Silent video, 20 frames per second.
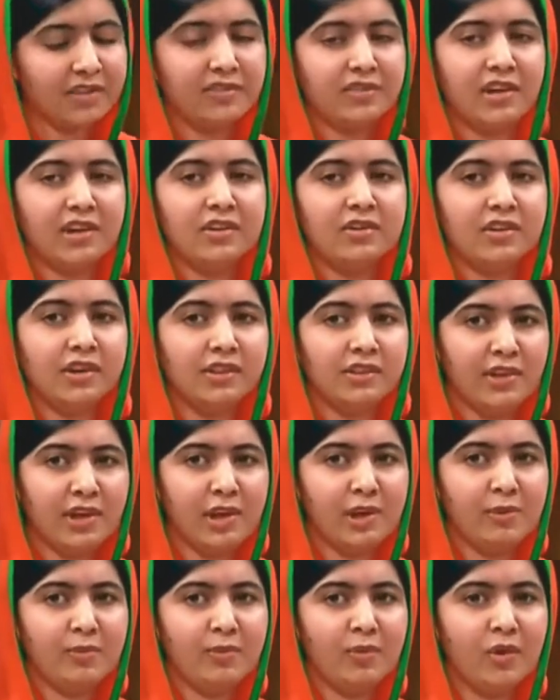a central
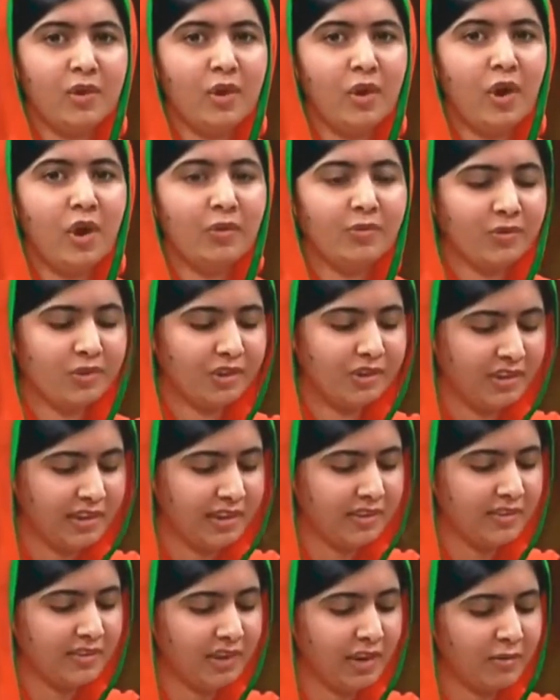theme of your
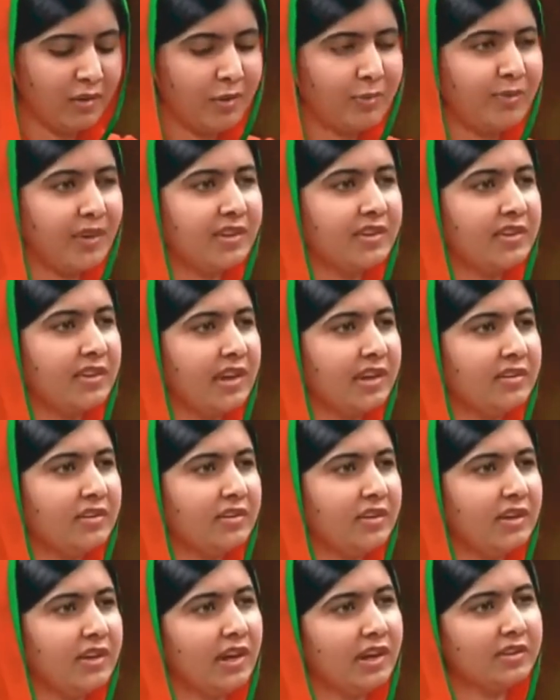G7
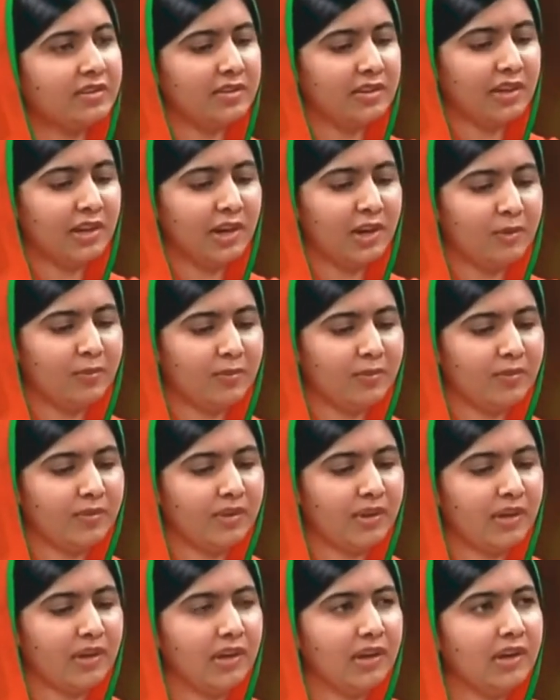presidency next year.
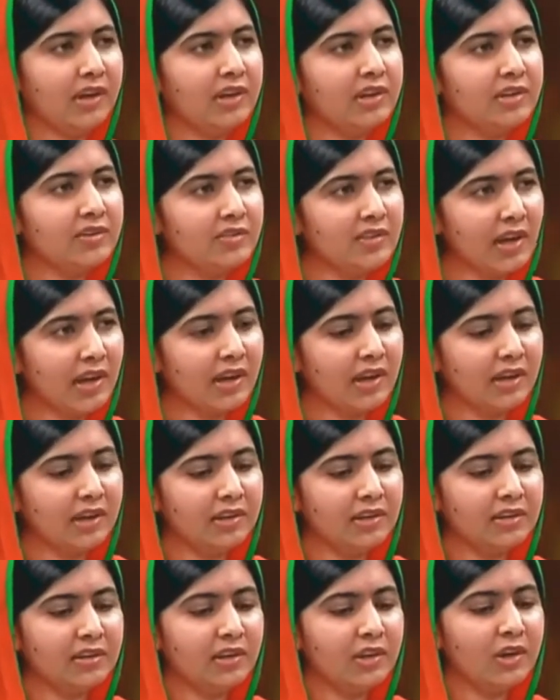
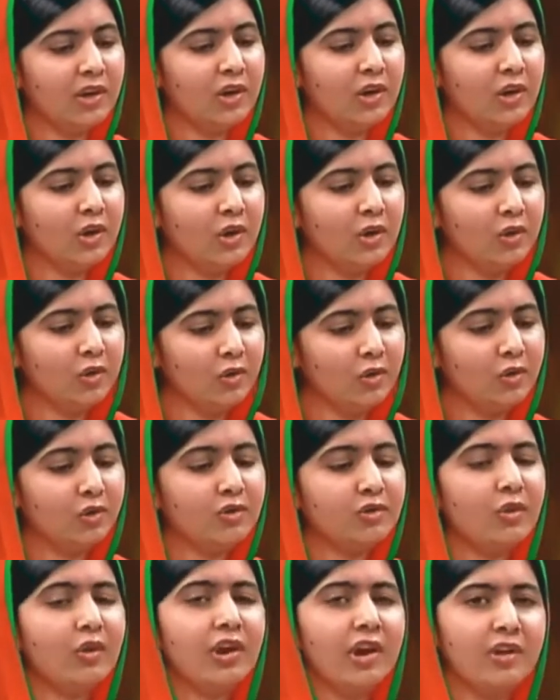Second,
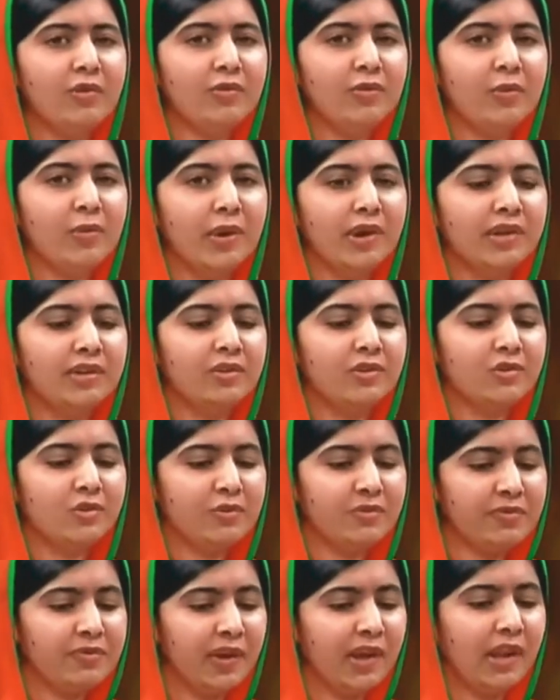use your influence
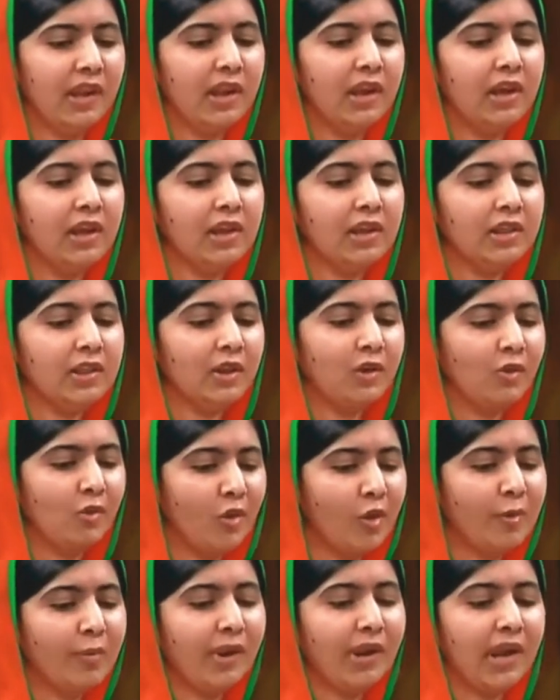to fill the
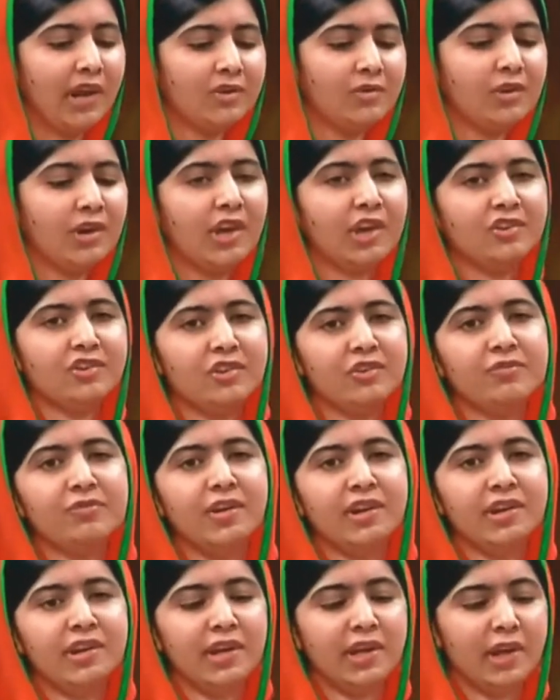global education
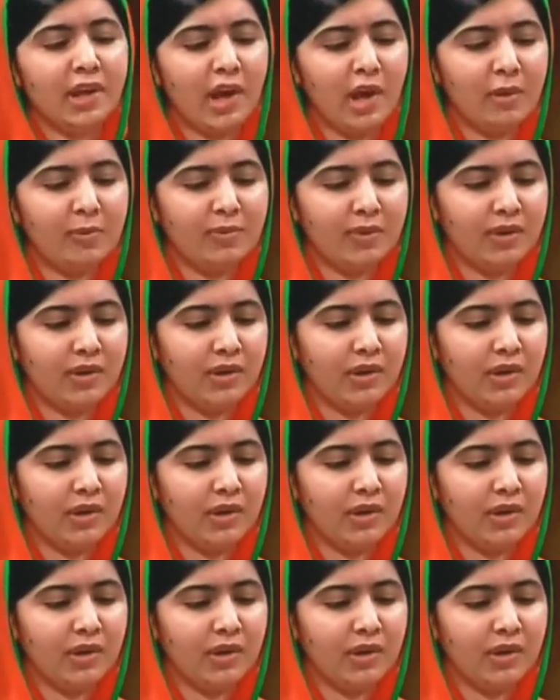funding gap.